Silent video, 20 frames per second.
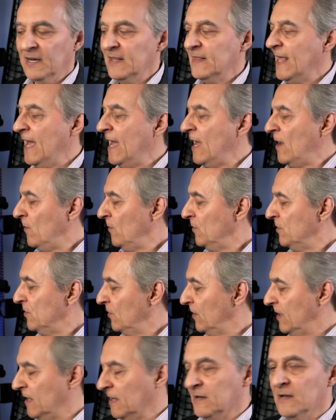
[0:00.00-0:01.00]
now you
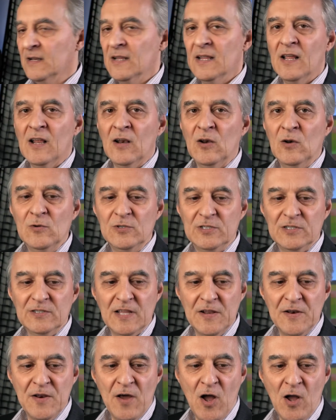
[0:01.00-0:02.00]
can loosen the
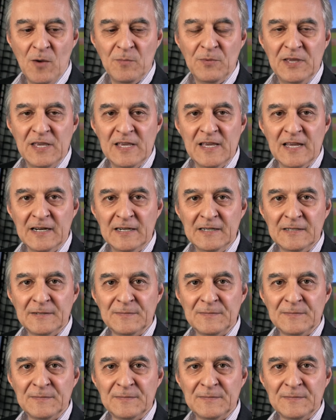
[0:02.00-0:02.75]
knob here